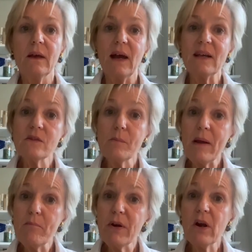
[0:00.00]
As a
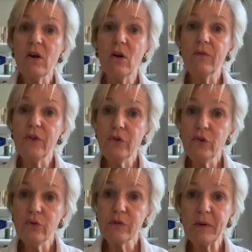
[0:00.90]
member of the
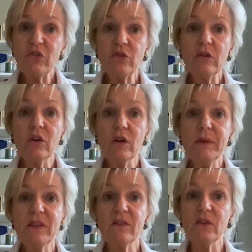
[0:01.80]
new Special
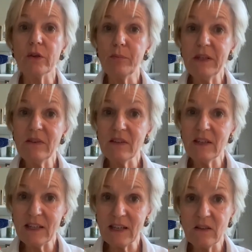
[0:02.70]
Committee on
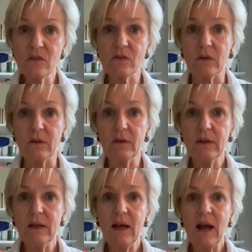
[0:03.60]
Beating Cancer,
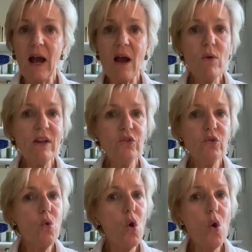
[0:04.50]
I will
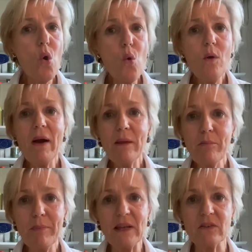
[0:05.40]
do all my
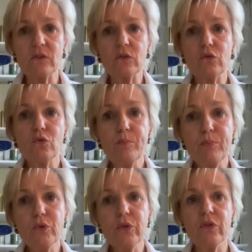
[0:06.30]
best to
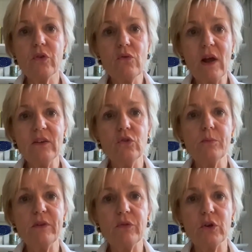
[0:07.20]
put the right to
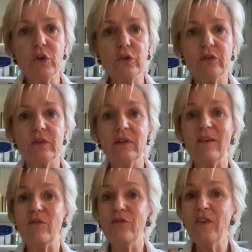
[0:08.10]
be forgotten
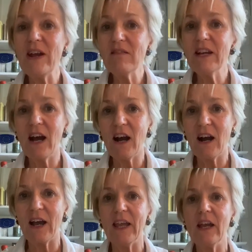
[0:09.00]
very
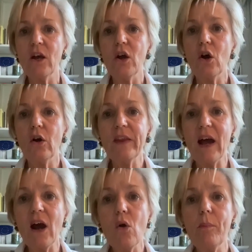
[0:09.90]
high on
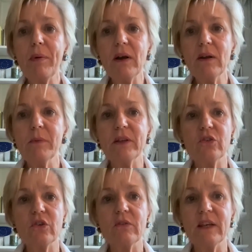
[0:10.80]
our
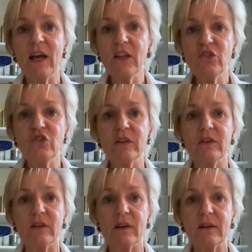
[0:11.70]
parliamentary
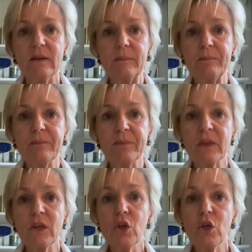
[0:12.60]
agenda.
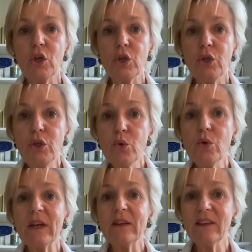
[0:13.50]
You
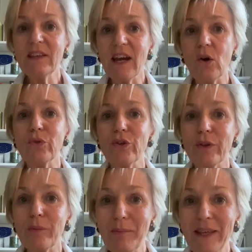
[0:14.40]
can count
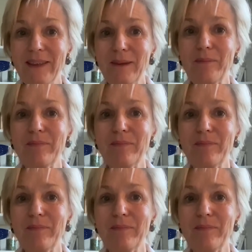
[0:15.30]
on me.